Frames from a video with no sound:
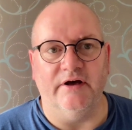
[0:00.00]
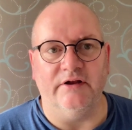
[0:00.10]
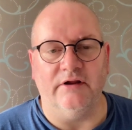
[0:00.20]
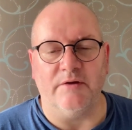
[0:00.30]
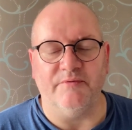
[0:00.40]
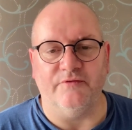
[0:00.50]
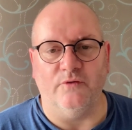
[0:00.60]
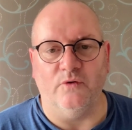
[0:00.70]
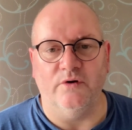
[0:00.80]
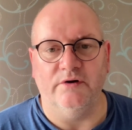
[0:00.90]
like
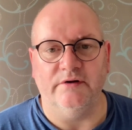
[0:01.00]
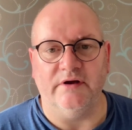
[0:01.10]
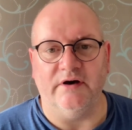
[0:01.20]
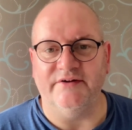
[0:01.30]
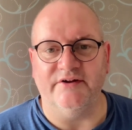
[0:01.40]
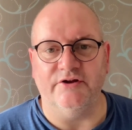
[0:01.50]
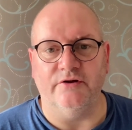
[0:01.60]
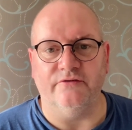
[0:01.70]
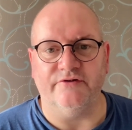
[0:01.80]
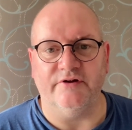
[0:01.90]
before, I didn't
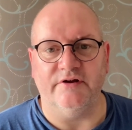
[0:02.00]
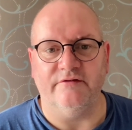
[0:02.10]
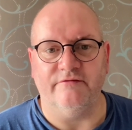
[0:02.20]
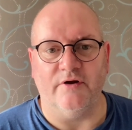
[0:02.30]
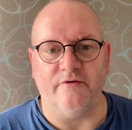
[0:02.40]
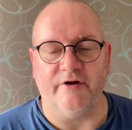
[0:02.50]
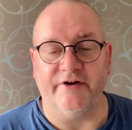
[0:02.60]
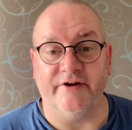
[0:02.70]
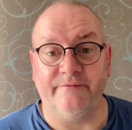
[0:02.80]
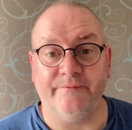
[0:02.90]
use the flow
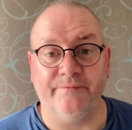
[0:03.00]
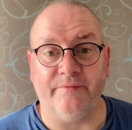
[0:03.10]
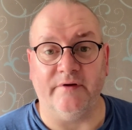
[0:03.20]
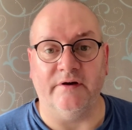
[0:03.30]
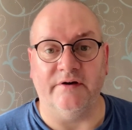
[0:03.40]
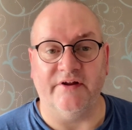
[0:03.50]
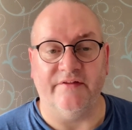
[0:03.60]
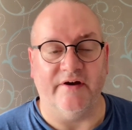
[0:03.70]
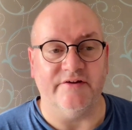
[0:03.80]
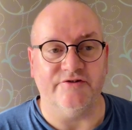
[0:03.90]
rider. I did
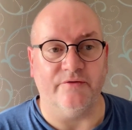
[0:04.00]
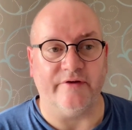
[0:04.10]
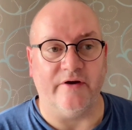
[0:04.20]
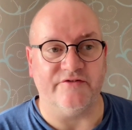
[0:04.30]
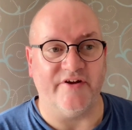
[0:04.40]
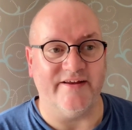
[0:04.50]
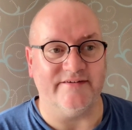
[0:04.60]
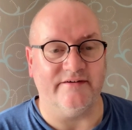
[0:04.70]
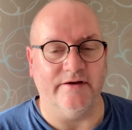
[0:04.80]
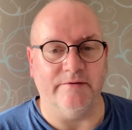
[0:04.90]
that in 2008.
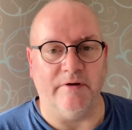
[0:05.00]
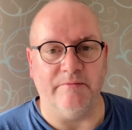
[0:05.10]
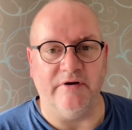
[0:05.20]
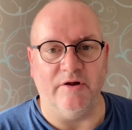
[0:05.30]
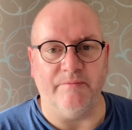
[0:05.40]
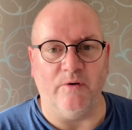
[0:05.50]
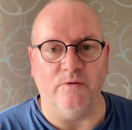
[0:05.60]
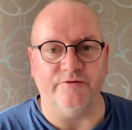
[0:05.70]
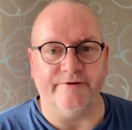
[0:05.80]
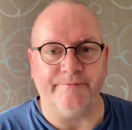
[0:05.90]
I'm a little bit
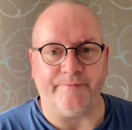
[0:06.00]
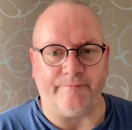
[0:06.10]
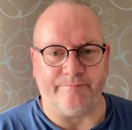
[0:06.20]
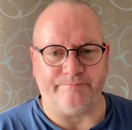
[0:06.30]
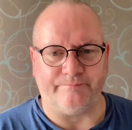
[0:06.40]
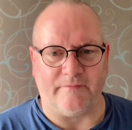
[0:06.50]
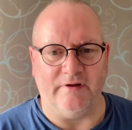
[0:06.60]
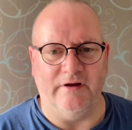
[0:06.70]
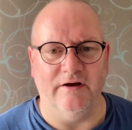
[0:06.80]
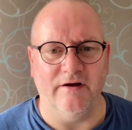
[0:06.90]
older,
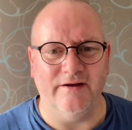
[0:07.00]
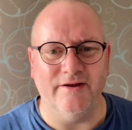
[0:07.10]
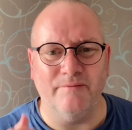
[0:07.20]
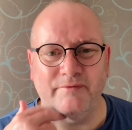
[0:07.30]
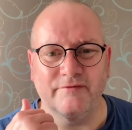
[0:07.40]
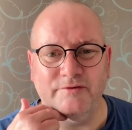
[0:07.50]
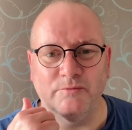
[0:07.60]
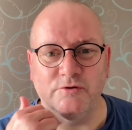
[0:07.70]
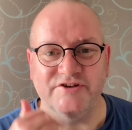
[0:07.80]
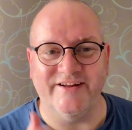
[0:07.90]
a few
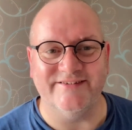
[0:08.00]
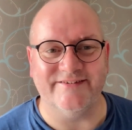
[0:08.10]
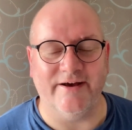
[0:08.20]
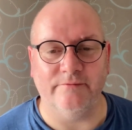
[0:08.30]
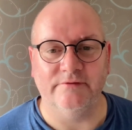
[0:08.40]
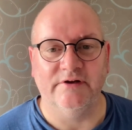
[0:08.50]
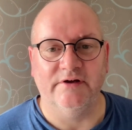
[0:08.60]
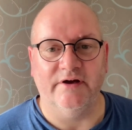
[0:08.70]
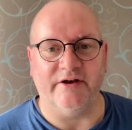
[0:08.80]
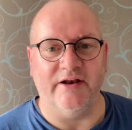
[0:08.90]
more chins now,
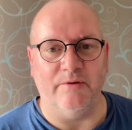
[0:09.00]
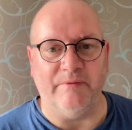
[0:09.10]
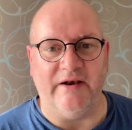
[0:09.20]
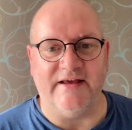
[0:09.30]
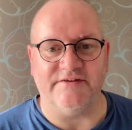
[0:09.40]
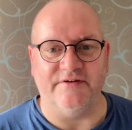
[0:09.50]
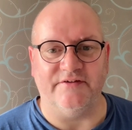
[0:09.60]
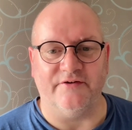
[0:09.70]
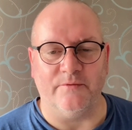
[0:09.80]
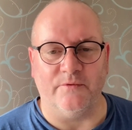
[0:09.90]
and a little bit less fit
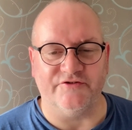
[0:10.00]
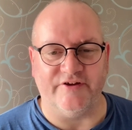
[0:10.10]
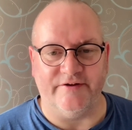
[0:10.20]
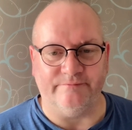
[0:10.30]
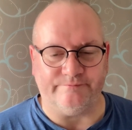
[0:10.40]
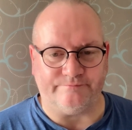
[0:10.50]
than I was then.